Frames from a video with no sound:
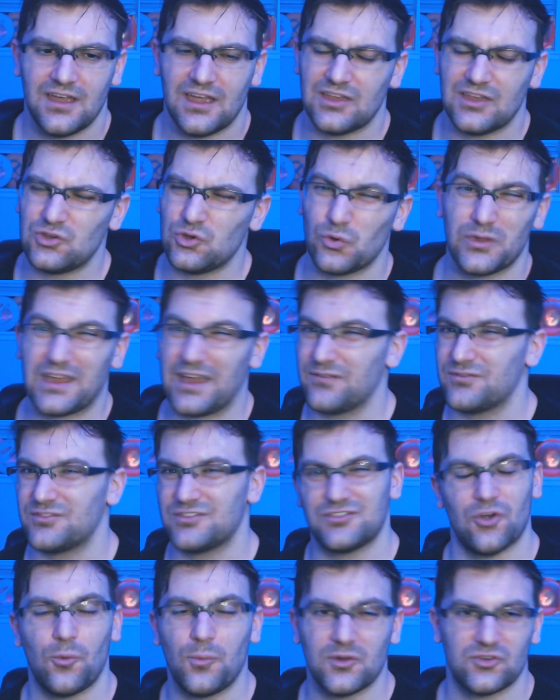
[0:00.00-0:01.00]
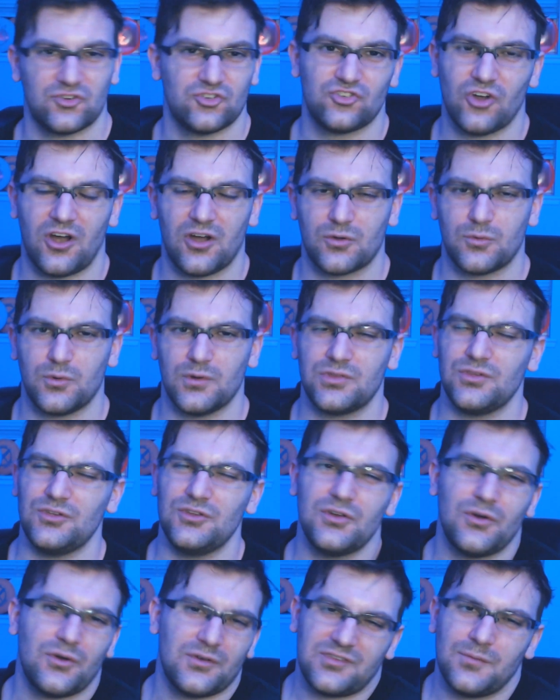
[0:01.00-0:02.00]
and you only have so much chalk with
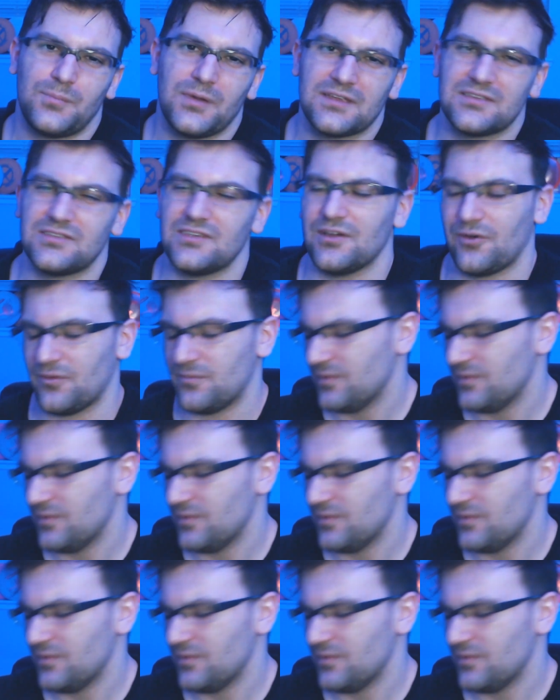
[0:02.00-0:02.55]
you, it's a big deal.